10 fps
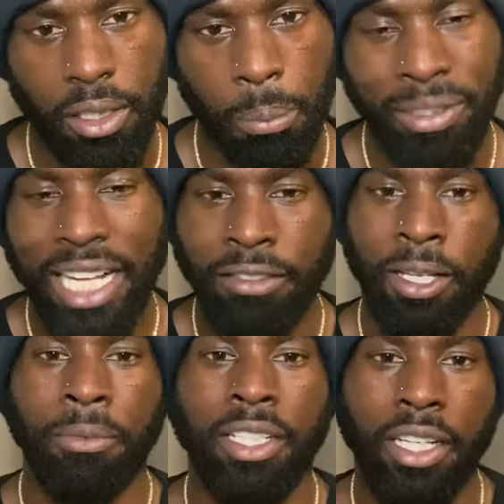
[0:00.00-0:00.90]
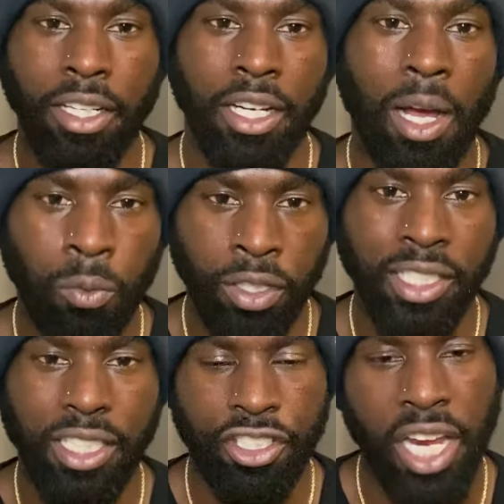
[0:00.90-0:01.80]
But that's something that they're not willing
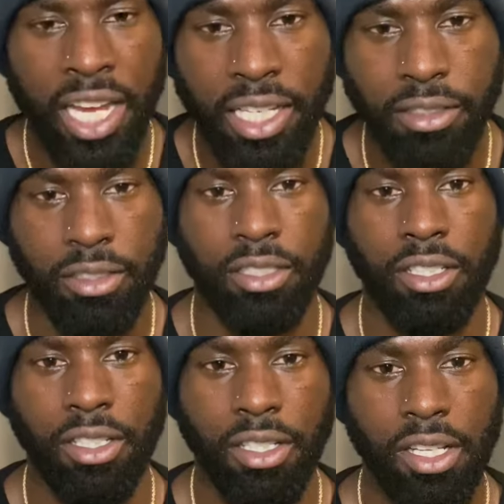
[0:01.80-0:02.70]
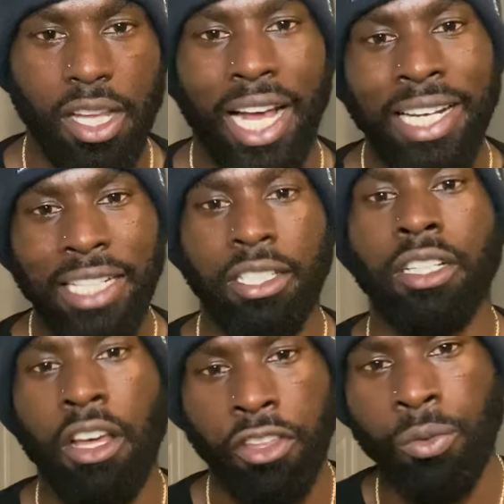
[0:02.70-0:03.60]
to change. And that's
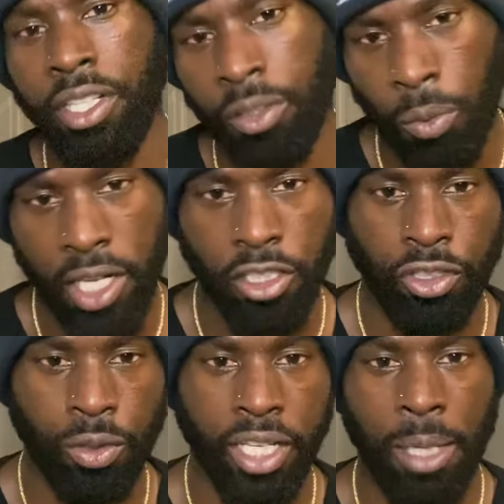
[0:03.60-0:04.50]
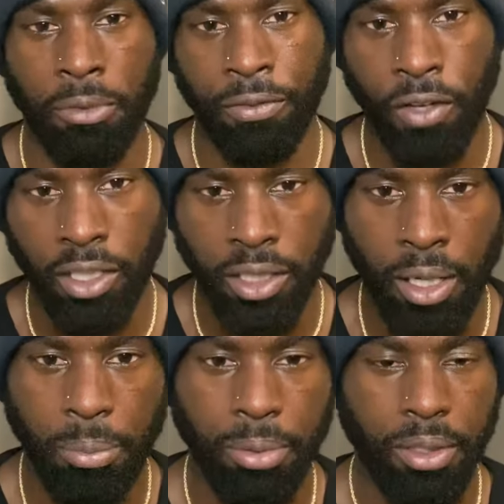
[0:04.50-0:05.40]
another reason why the shoe game is fucked
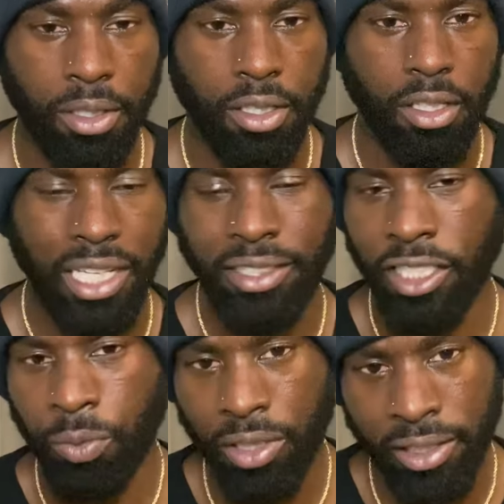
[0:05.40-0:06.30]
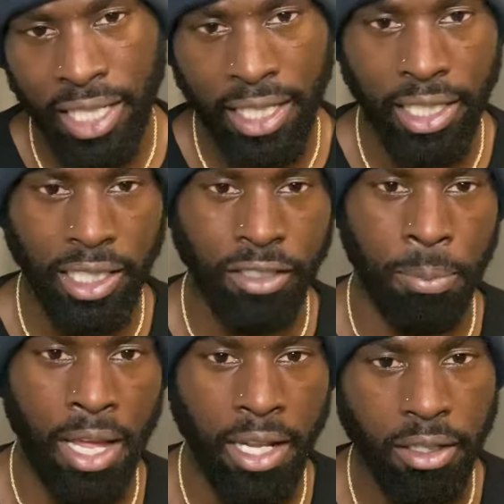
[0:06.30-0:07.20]
up. It's just ridiculous,
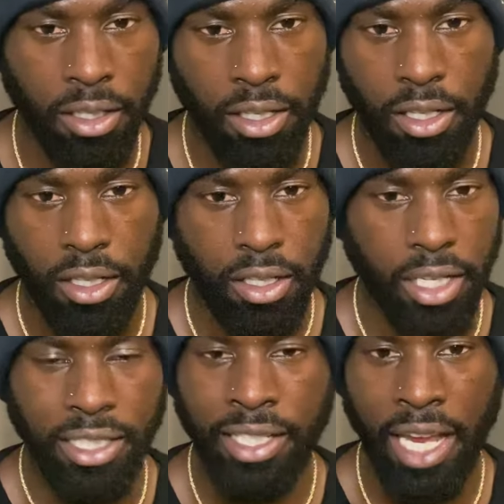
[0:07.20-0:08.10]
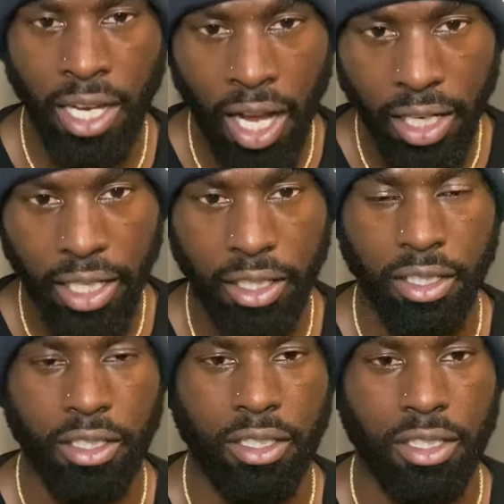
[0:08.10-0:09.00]
man. It's chaotic.
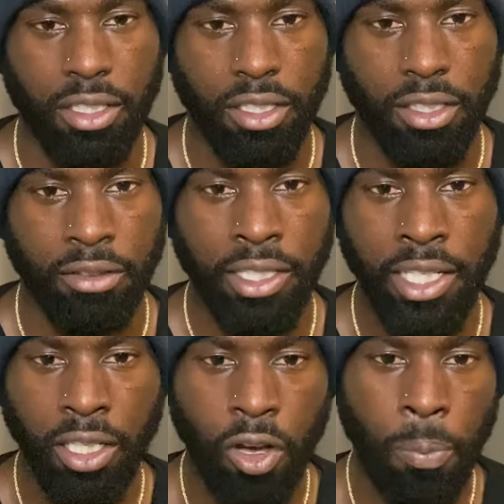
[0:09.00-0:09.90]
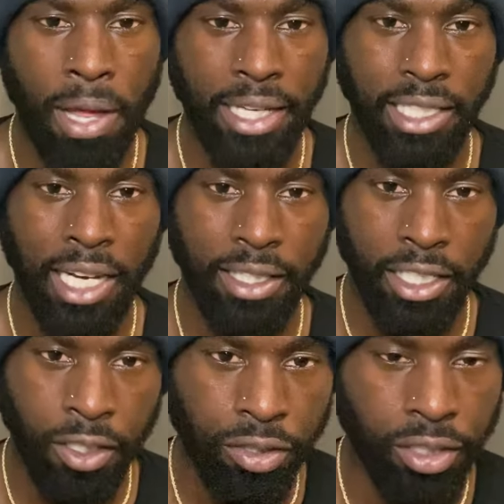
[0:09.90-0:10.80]
They need to go back to how they
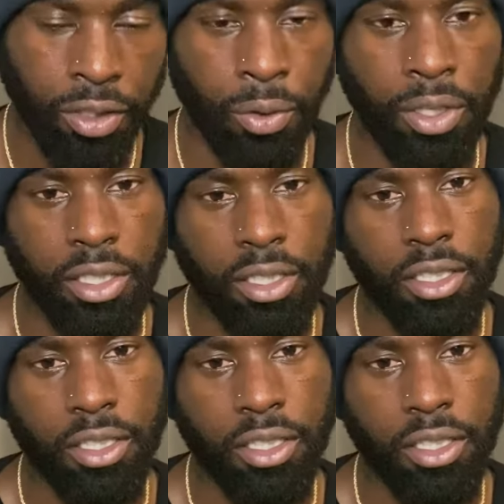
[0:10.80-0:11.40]
used to do it.